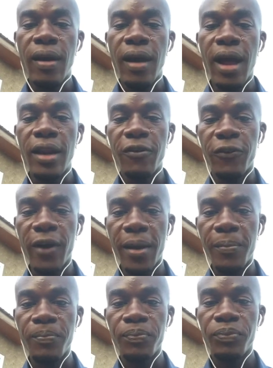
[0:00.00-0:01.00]
at the
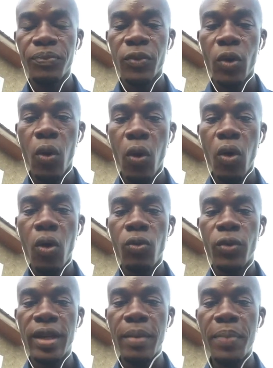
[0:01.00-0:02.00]
farm or
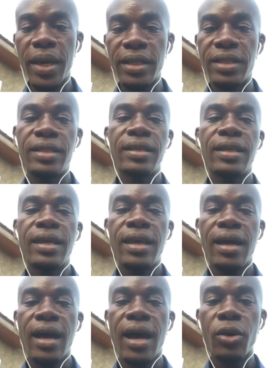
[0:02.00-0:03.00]
with the birds.
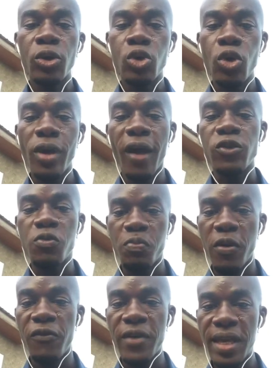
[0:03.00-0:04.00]
And also you have to
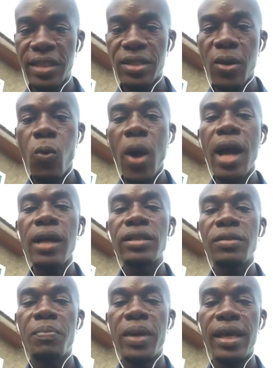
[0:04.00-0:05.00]
prevent
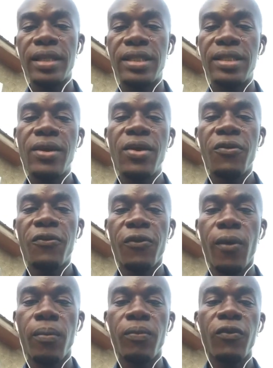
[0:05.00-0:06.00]
wild birds
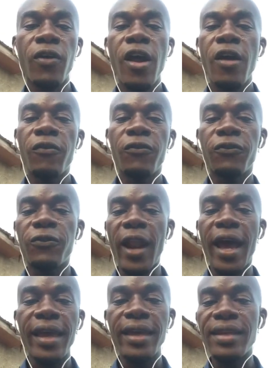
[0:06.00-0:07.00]
from
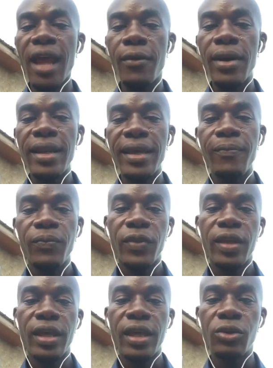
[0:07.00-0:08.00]
flying directly
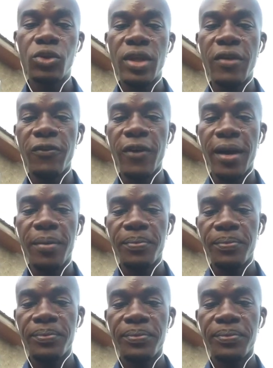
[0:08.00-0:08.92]
into the farm.